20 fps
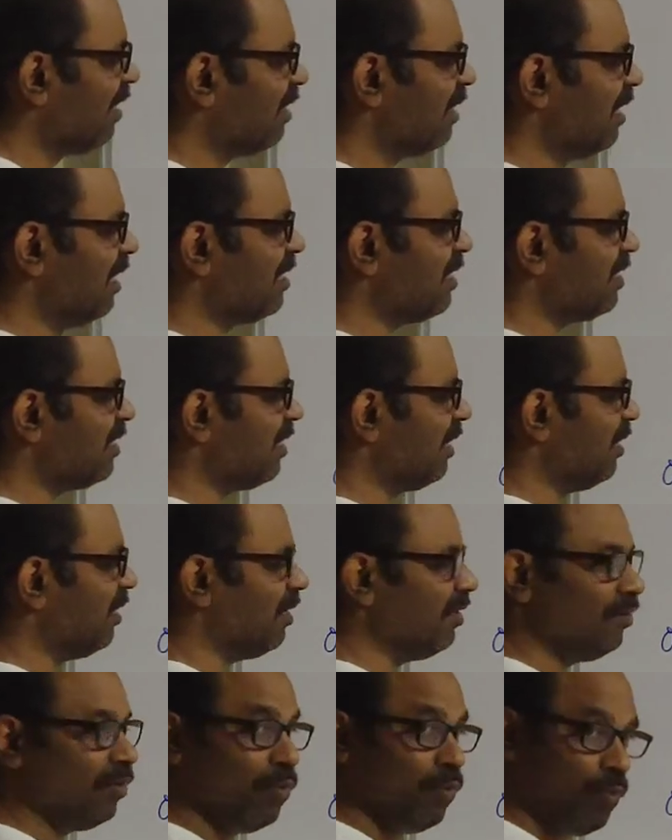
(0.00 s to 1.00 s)
This
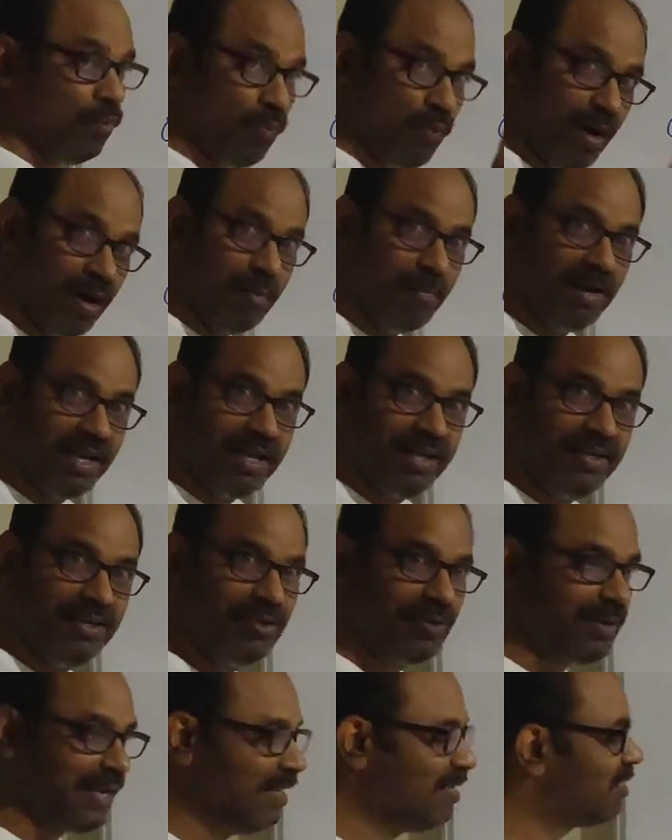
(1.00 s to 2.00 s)
verbally
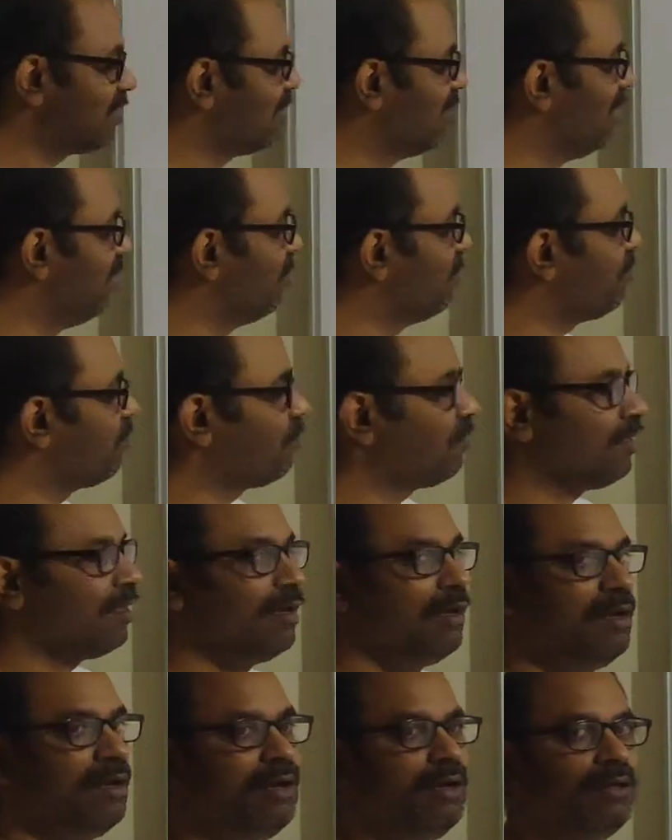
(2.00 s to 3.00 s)
you can say
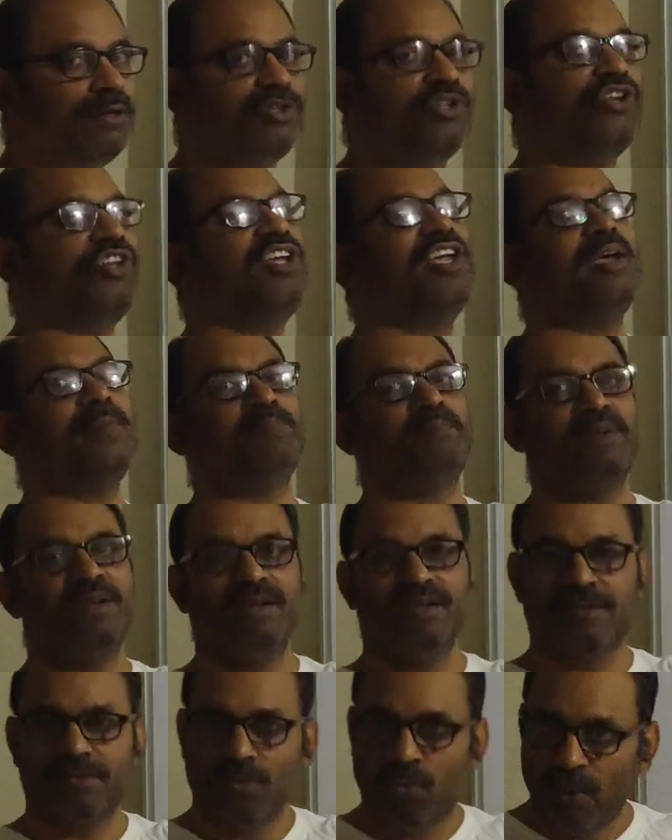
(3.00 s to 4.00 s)
3
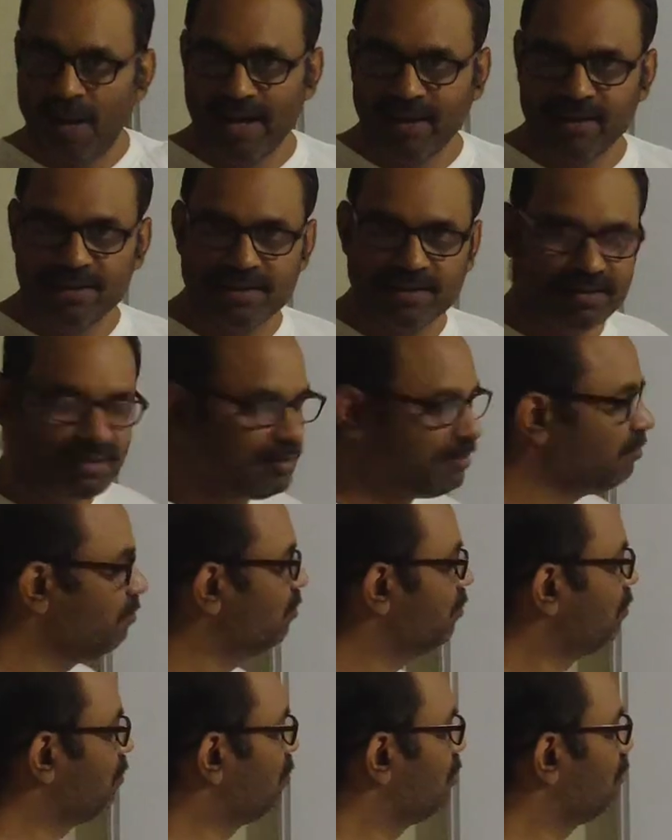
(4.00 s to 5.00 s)
appears once.
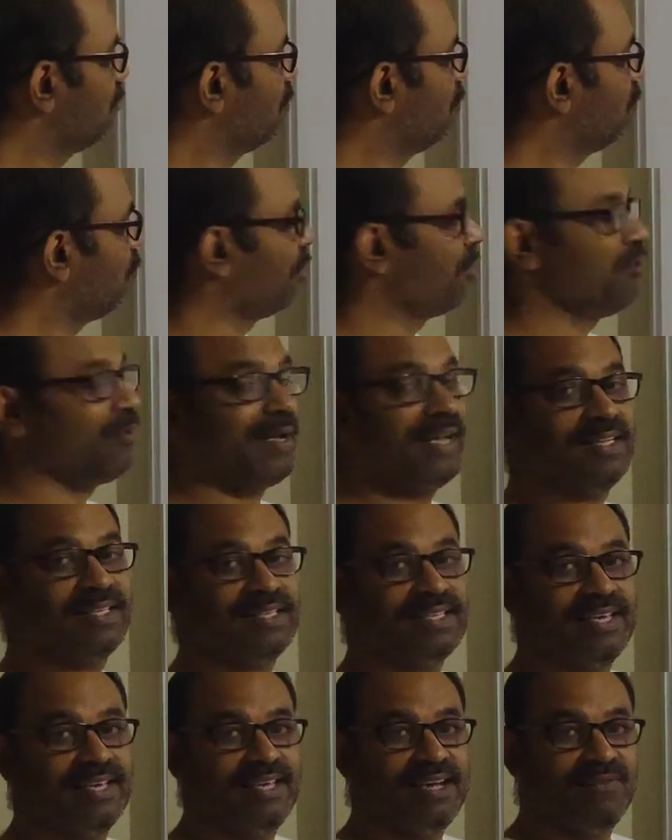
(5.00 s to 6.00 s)
What you can
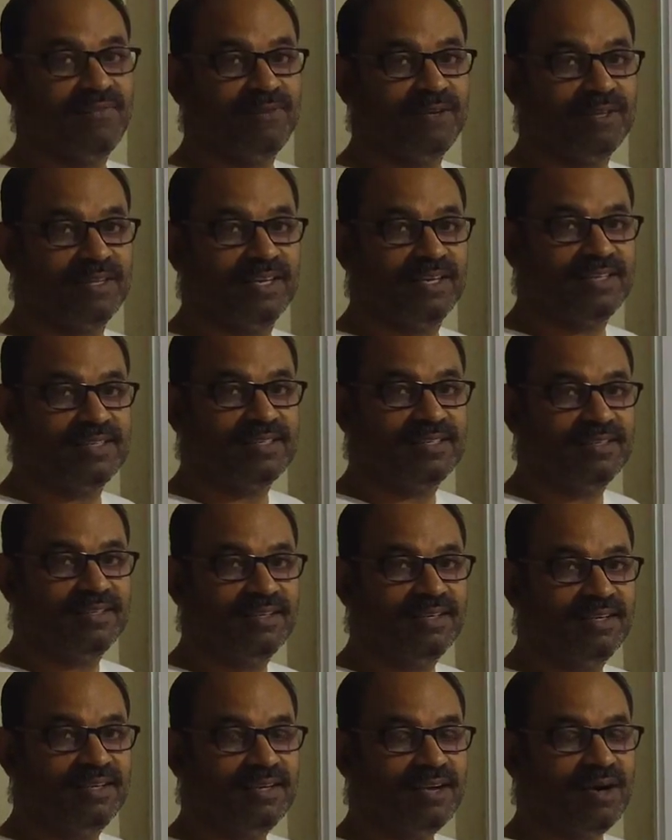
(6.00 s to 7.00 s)
say here for this?
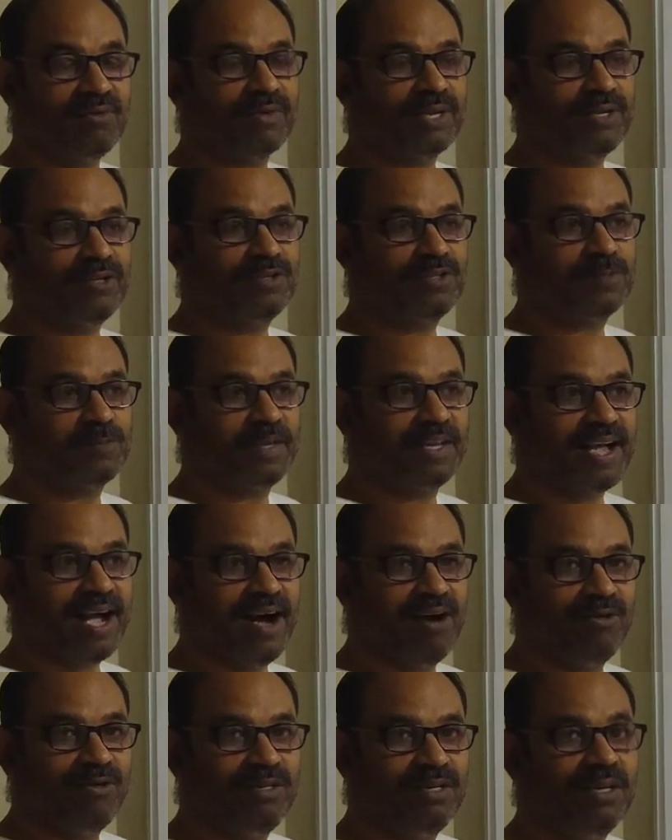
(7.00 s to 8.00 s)
How can you speak
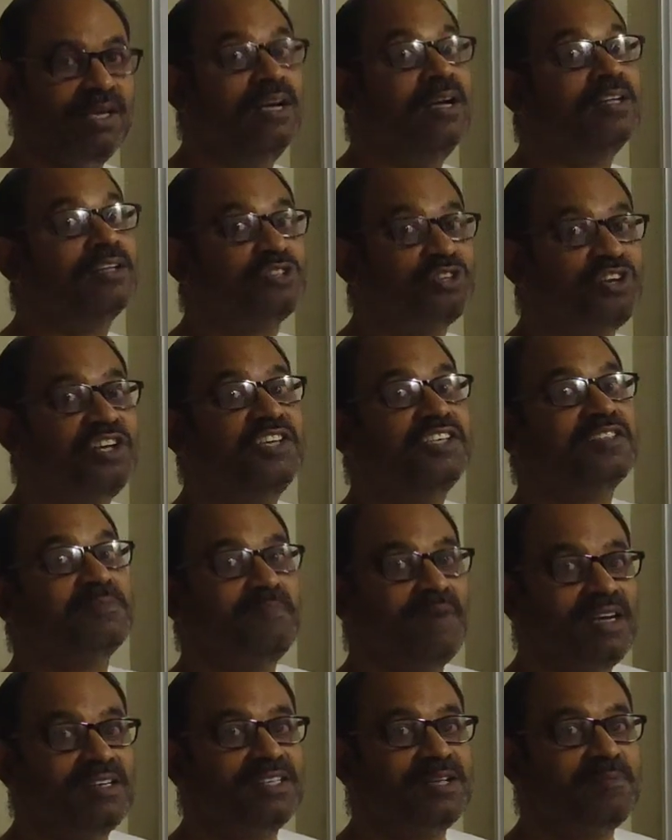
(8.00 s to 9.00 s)
out? 3 is
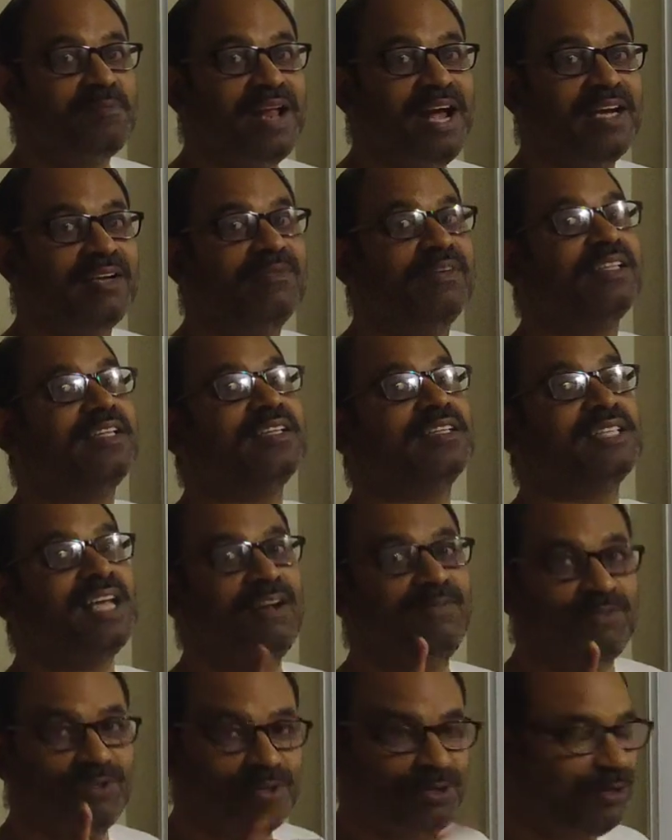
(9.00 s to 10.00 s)
multiplied with
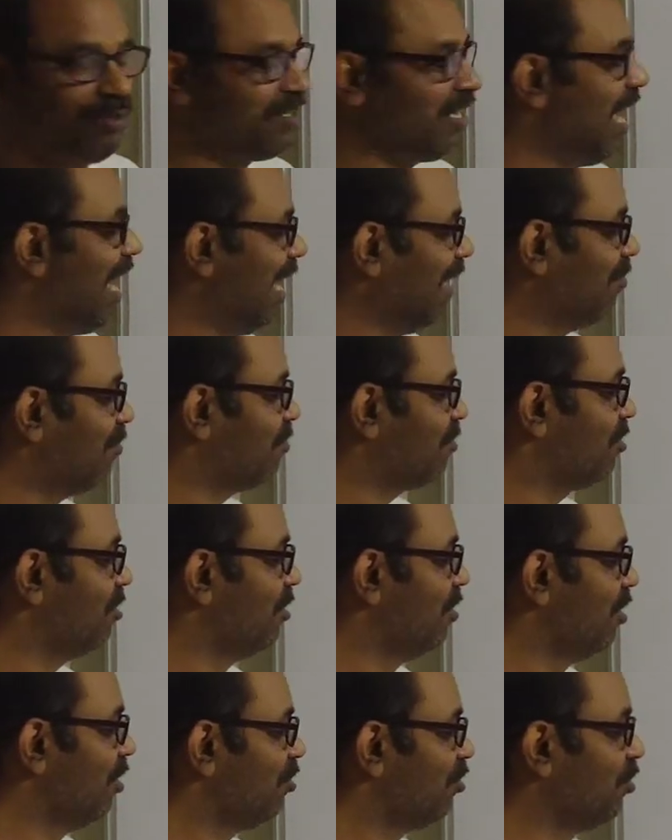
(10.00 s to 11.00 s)
itself 2 times.
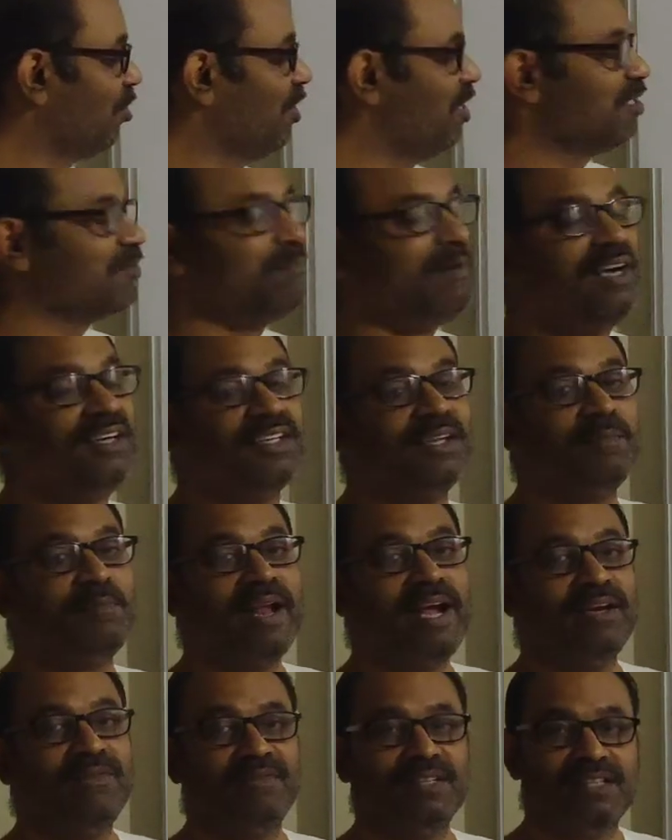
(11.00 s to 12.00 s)
3 is
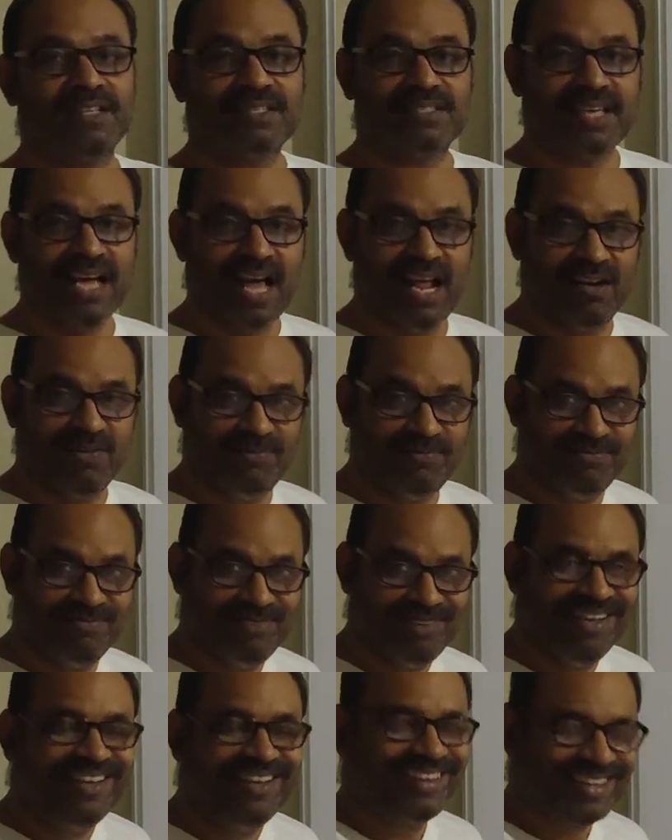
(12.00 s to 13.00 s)
multiplied with itself,
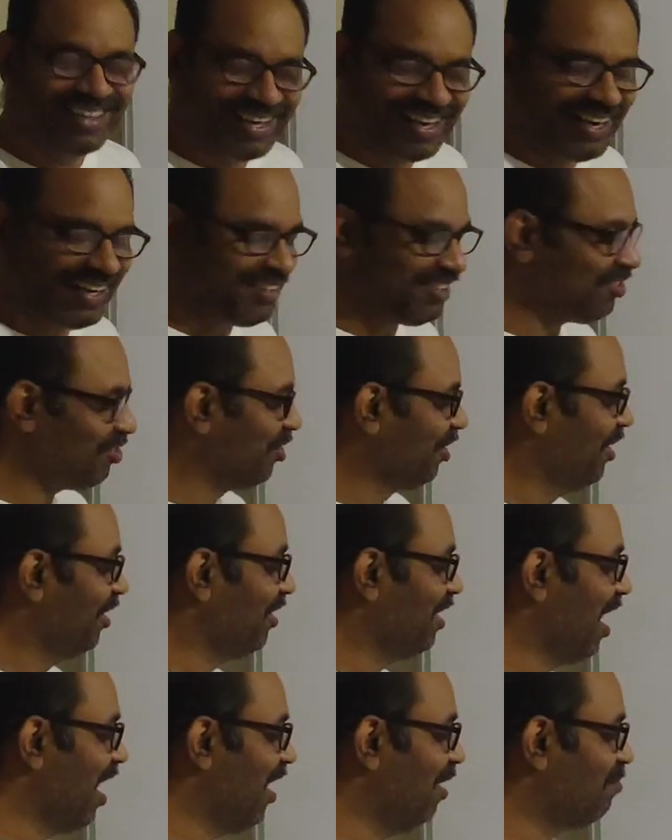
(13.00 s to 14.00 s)
correct?
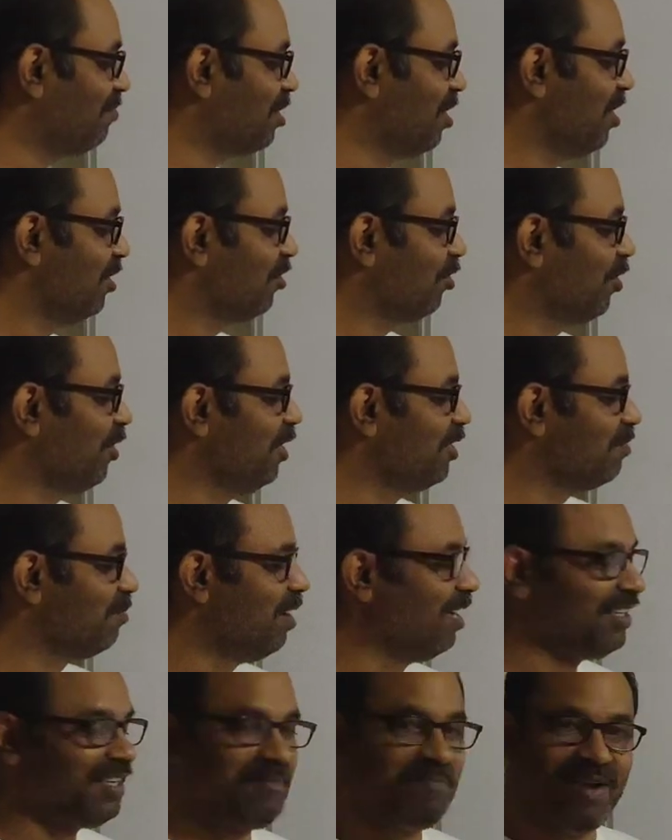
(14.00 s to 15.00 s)
3 times. 3 is
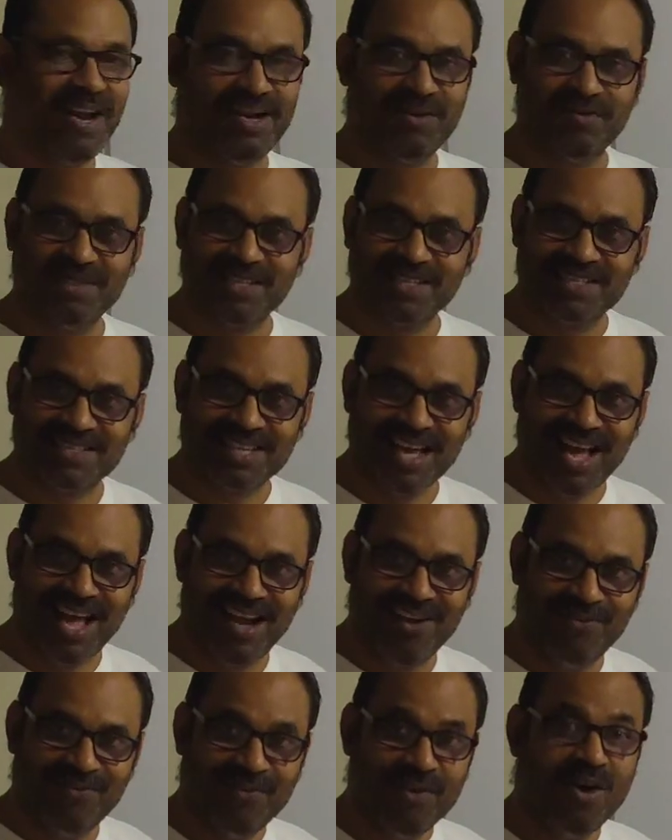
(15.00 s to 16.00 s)
multiplied with
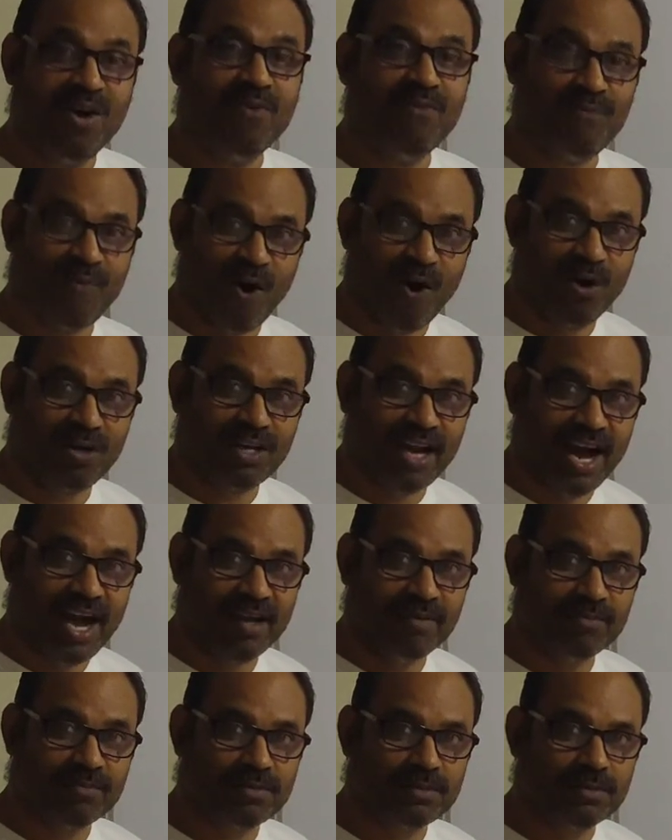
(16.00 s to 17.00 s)
itself 4
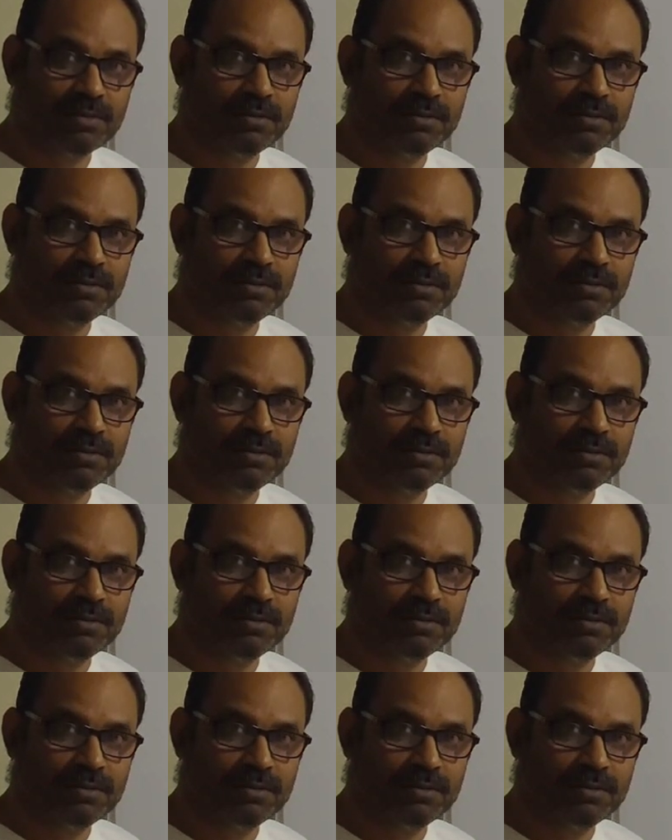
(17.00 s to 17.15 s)
times.